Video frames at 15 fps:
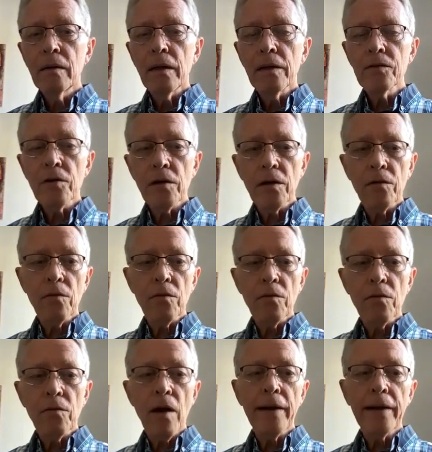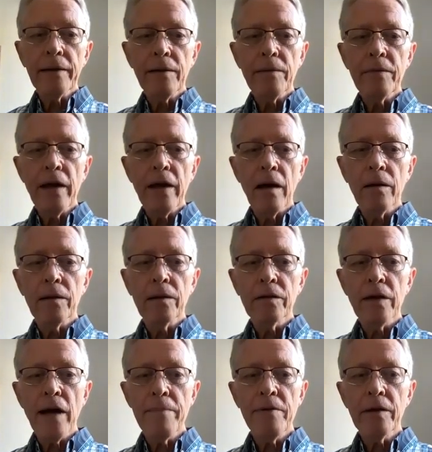Started writing them down and
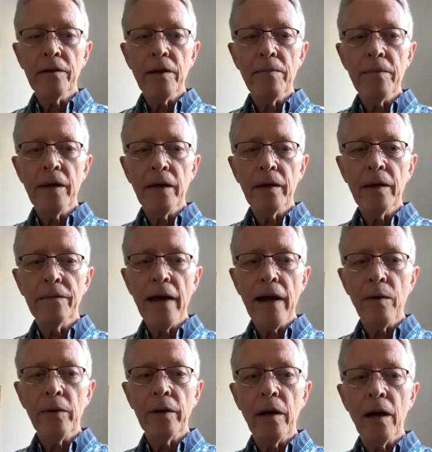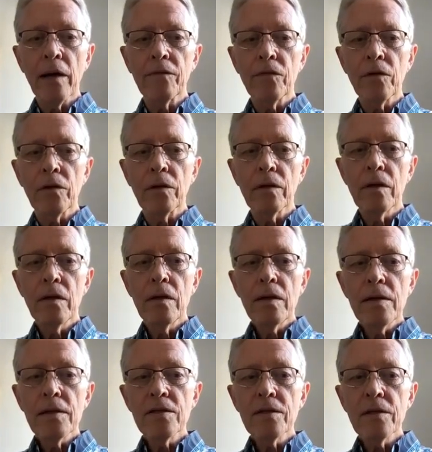typing them in, and that went on for
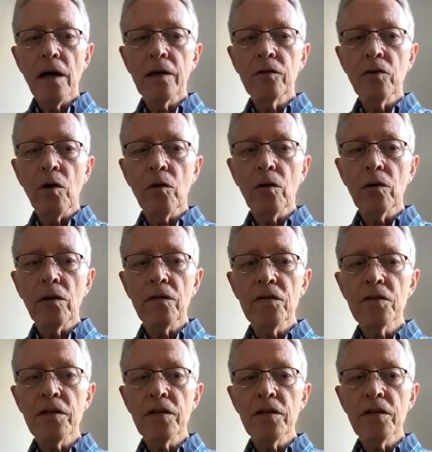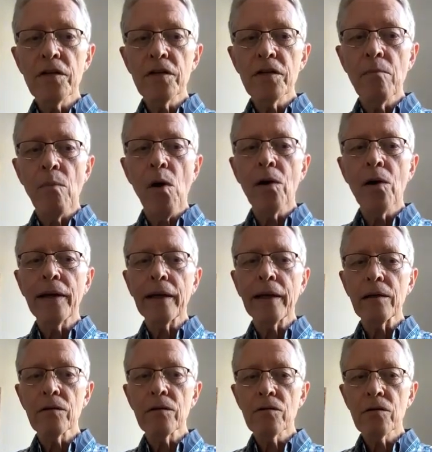a total of 70
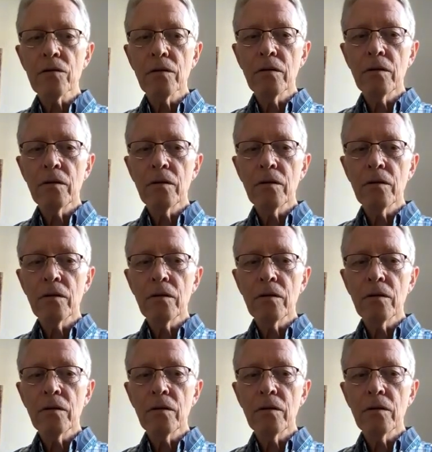mornings.